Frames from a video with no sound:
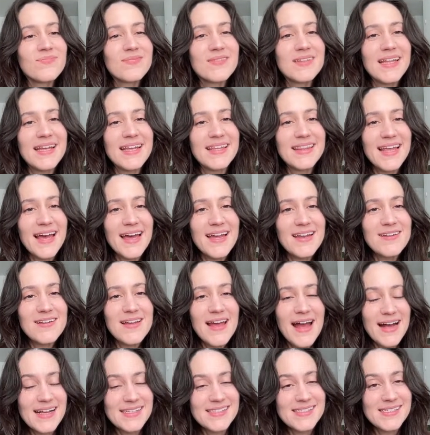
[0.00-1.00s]
And that
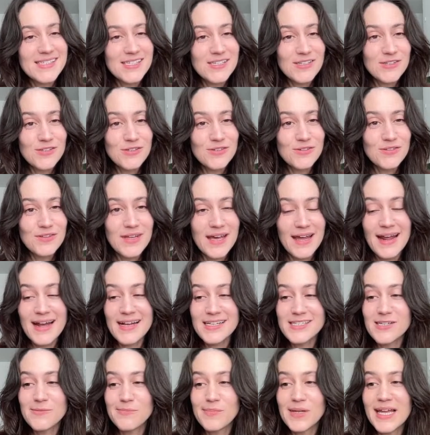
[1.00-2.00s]
has to
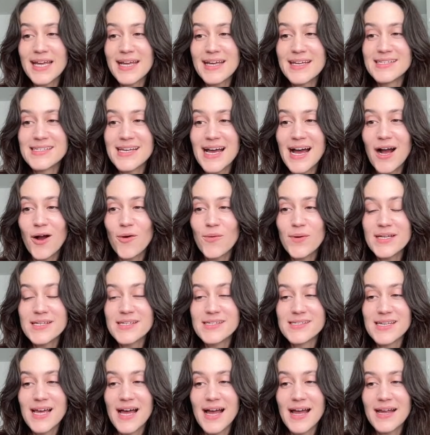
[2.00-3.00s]
play into how we
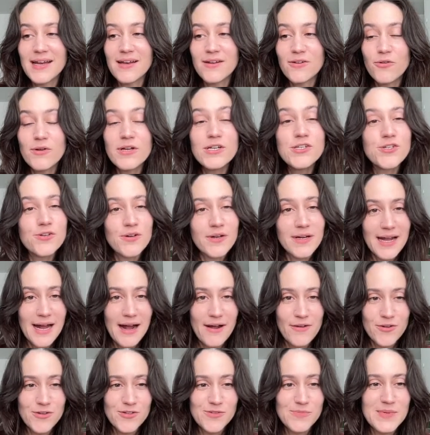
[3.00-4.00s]
design creature
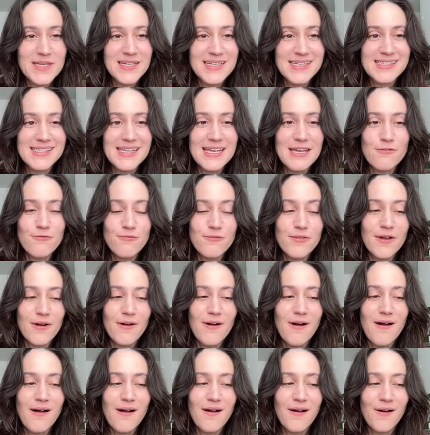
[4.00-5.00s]
encounters, because if there
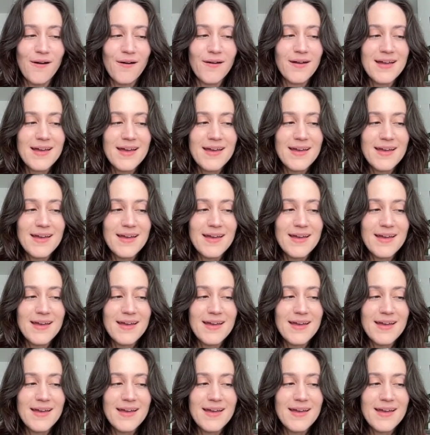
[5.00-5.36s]
are